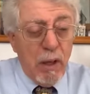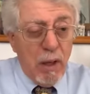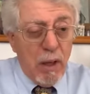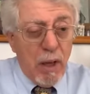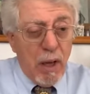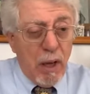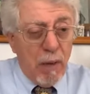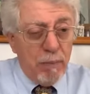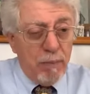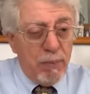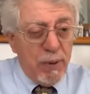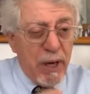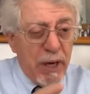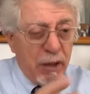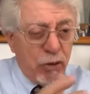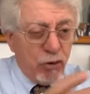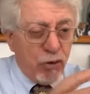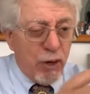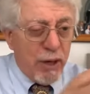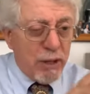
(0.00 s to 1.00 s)
A
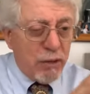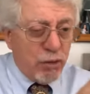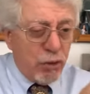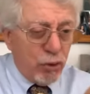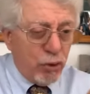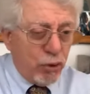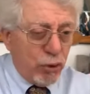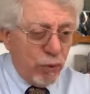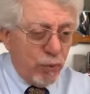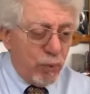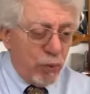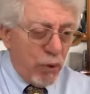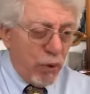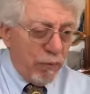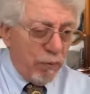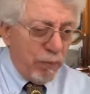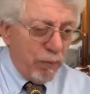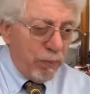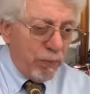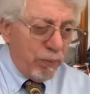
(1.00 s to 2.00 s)
big transition
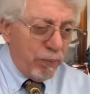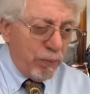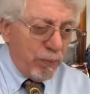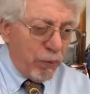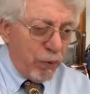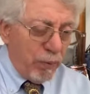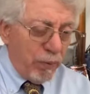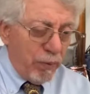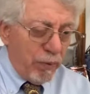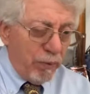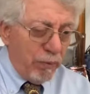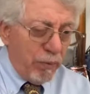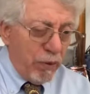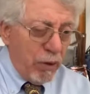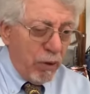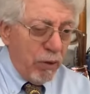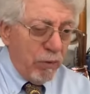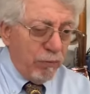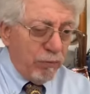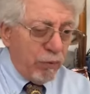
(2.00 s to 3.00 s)
problem
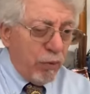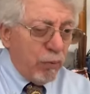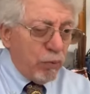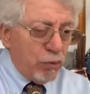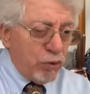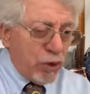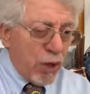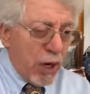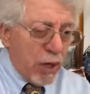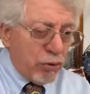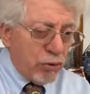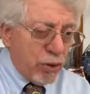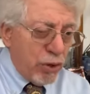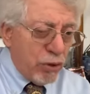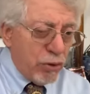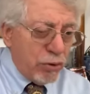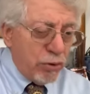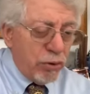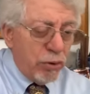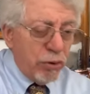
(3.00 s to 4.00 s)
from
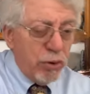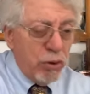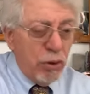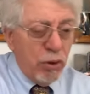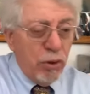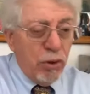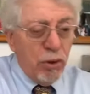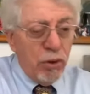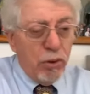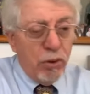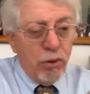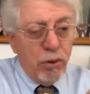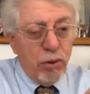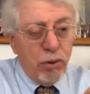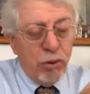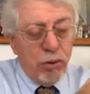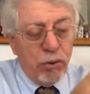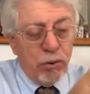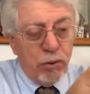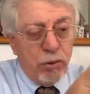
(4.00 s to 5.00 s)
judges
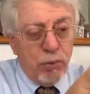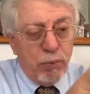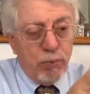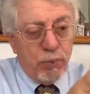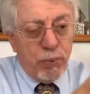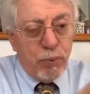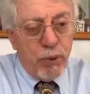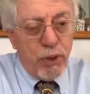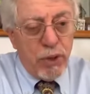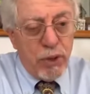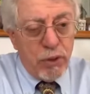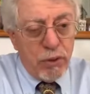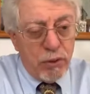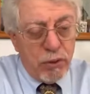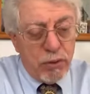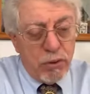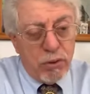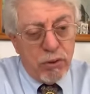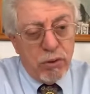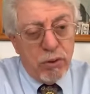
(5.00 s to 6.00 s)
to
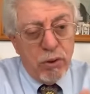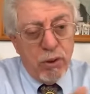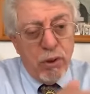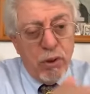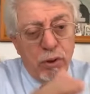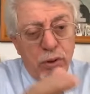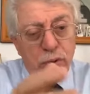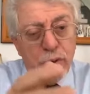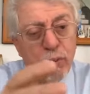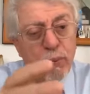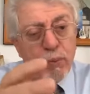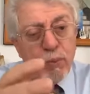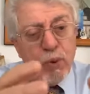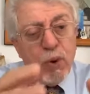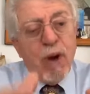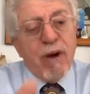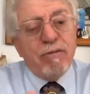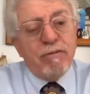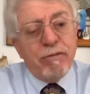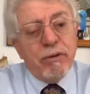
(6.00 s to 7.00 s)
priests to
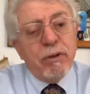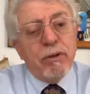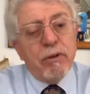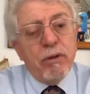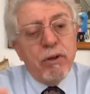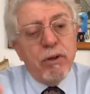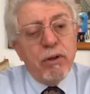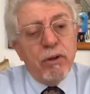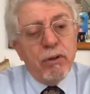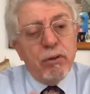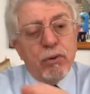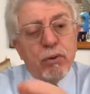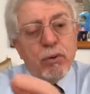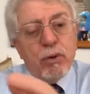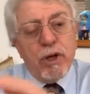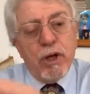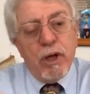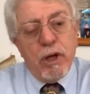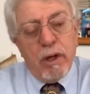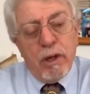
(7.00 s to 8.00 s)
prophet to
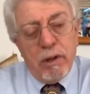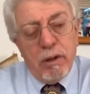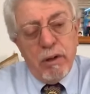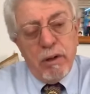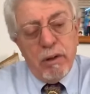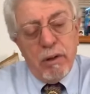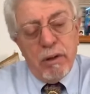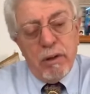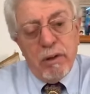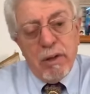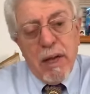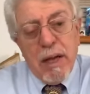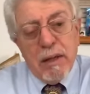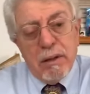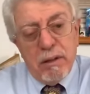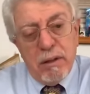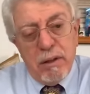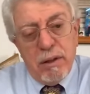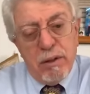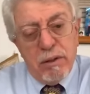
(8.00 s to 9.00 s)
king.
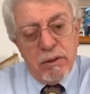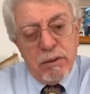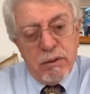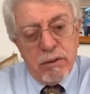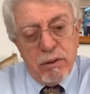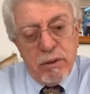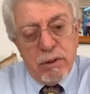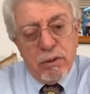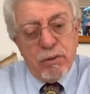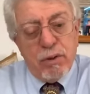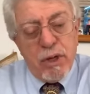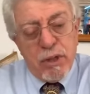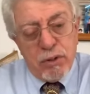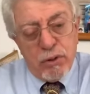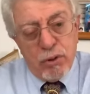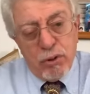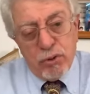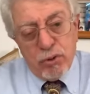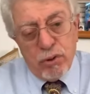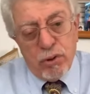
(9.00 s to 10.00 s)
That is the
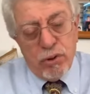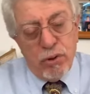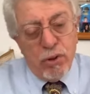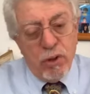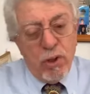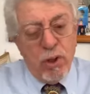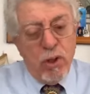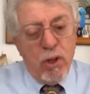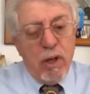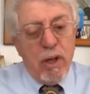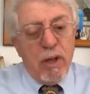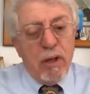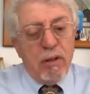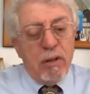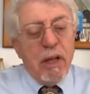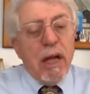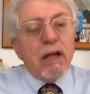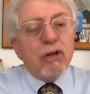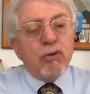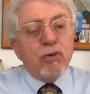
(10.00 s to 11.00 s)
transition, and
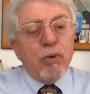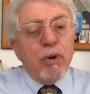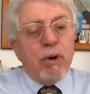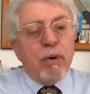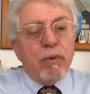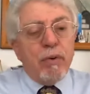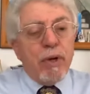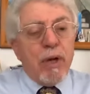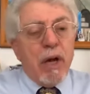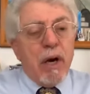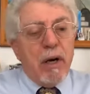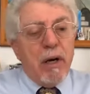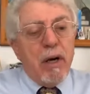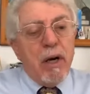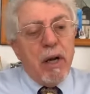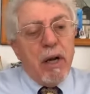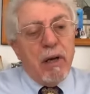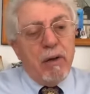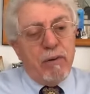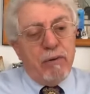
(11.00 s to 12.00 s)
that's where we are
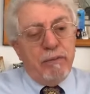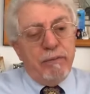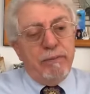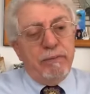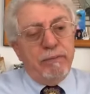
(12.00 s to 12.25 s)
now.